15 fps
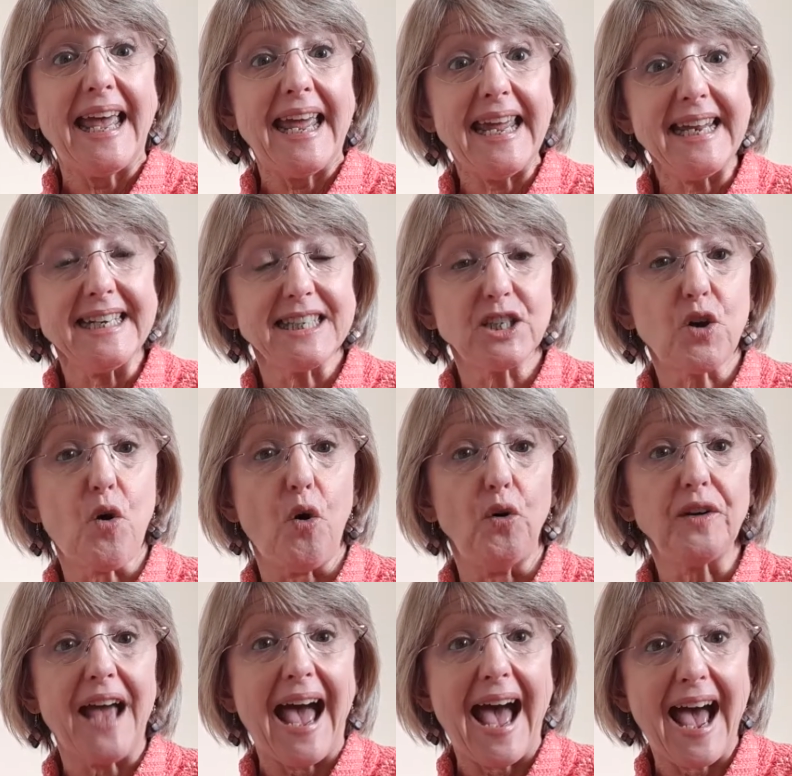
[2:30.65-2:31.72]
It's
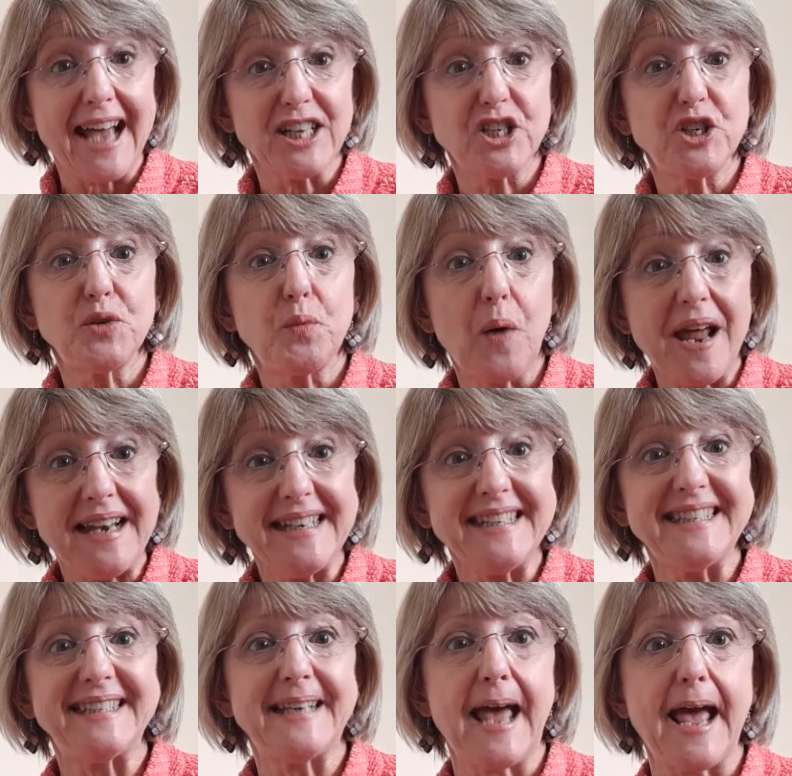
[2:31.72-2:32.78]
called Ash
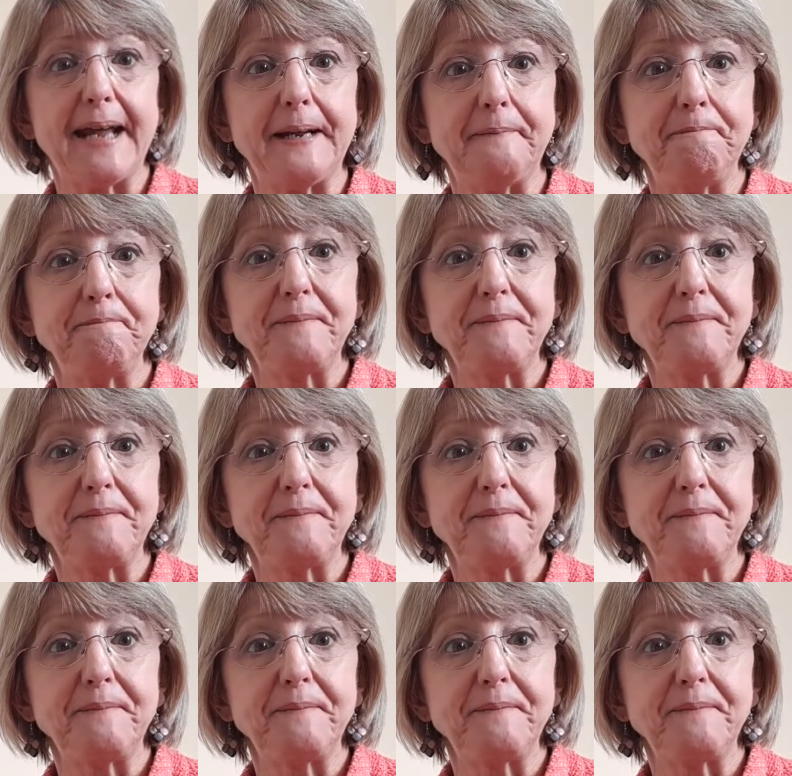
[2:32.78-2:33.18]
Wednesday.